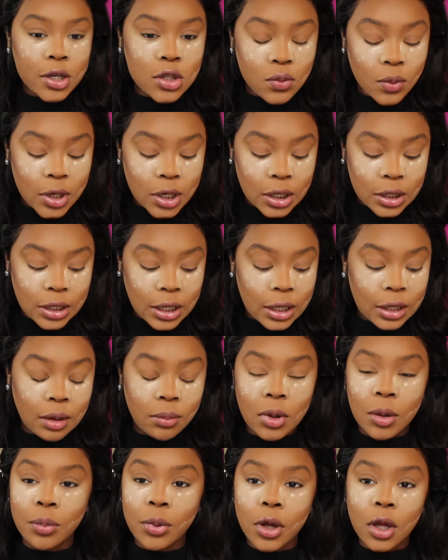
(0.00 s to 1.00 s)
I do anything, let
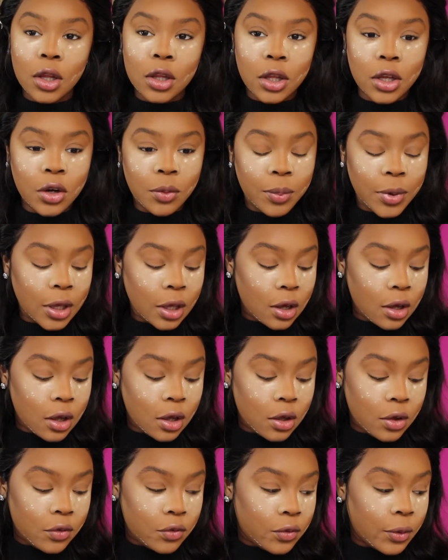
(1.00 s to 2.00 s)
me put a little bit
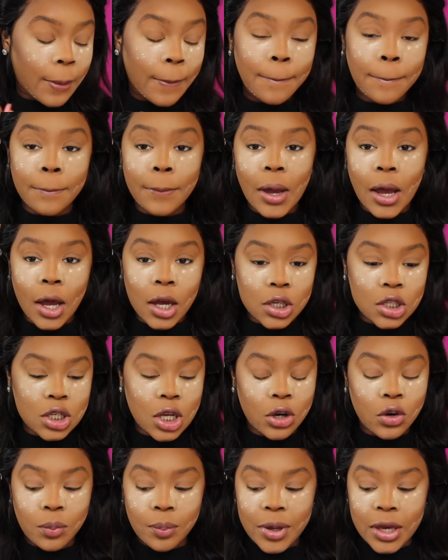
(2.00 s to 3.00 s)
of
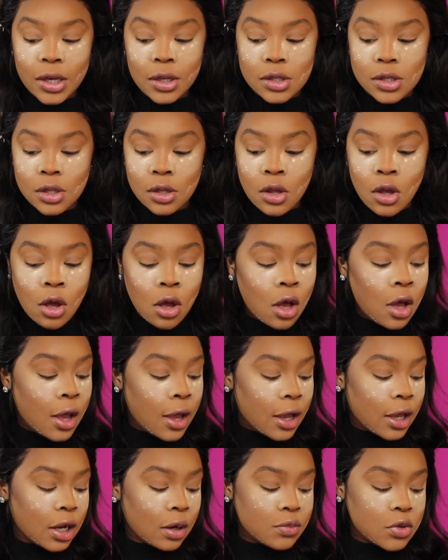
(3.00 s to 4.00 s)
eyeshadow base.
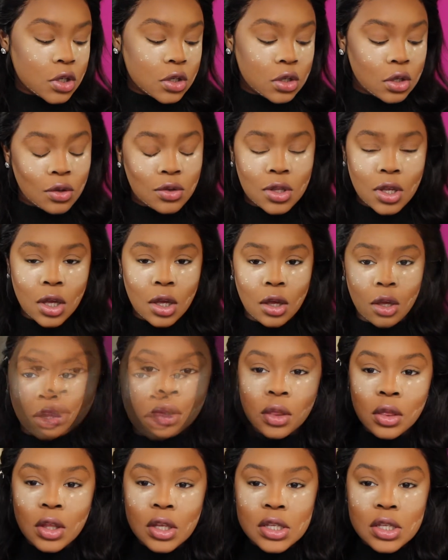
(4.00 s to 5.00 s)
And I'm just using
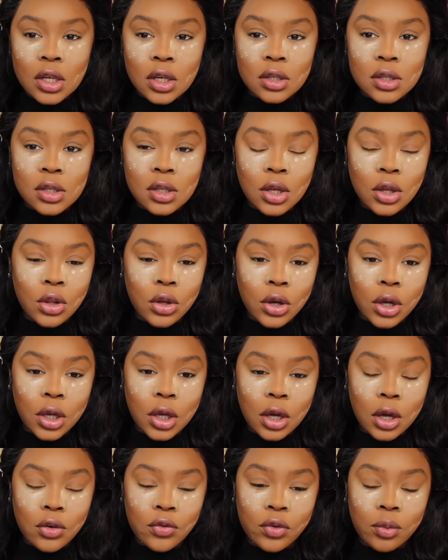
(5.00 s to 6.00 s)
this concealer
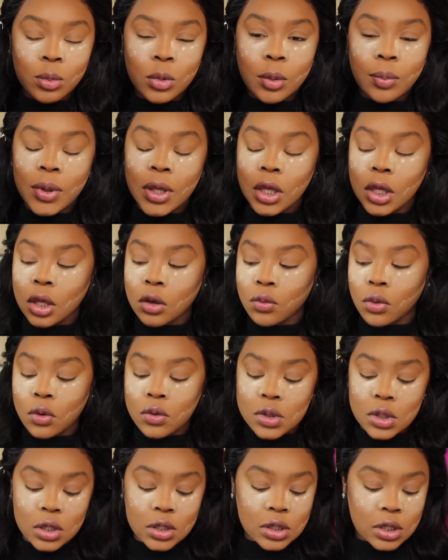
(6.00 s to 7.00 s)
here from the Pinky
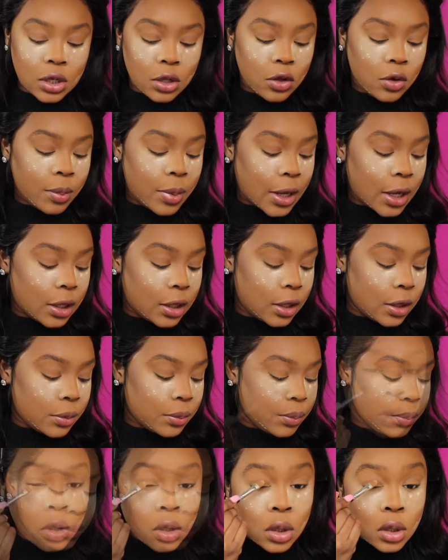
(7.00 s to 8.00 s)
Rose Concealer palette.
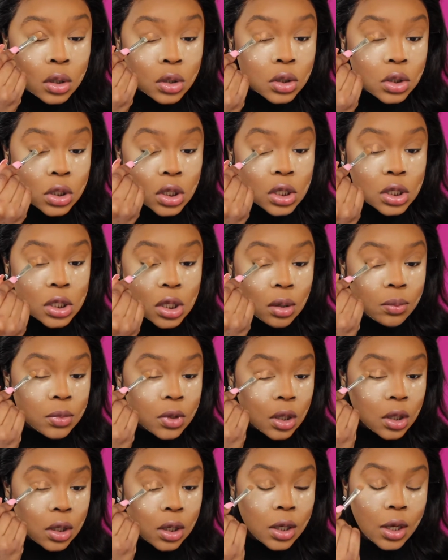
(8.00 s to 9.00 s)
Just
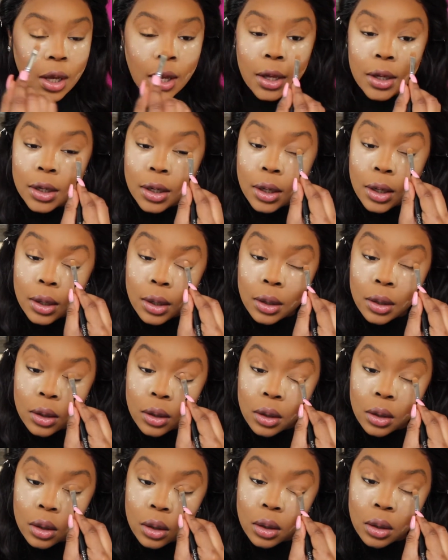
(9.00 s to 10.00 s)
something to kind of,
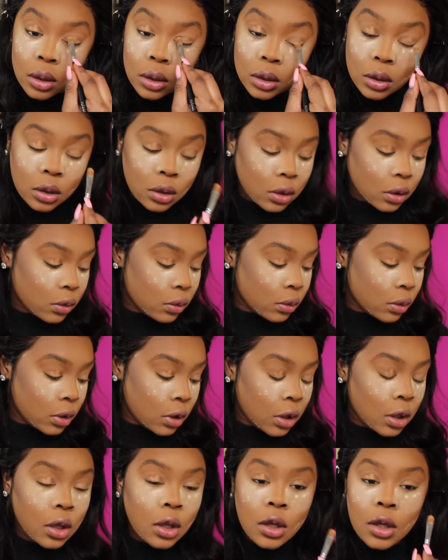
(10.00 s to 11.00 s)
you know,
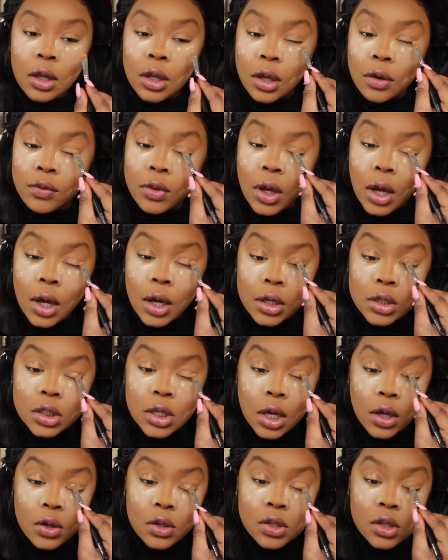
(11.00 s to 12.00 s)
give the
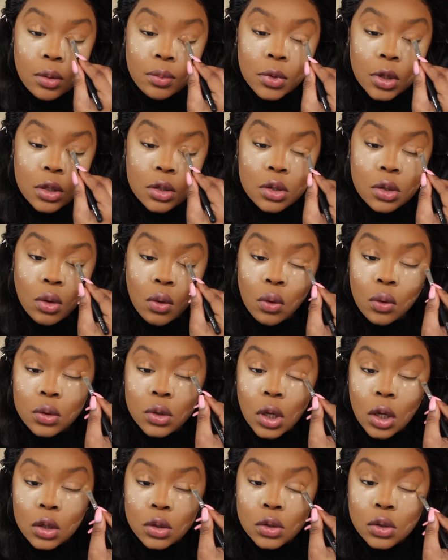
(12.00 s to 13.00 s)
eyeshadow something to
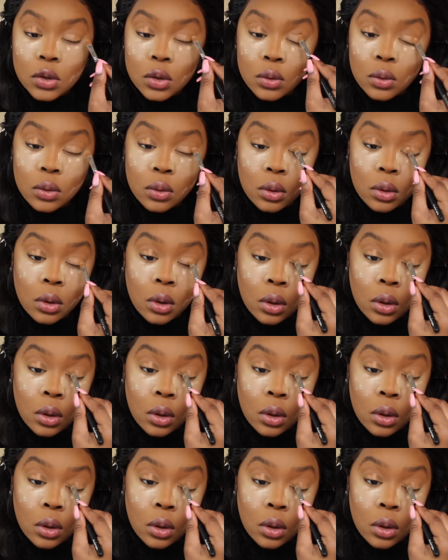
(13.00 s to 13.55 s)
hold on to.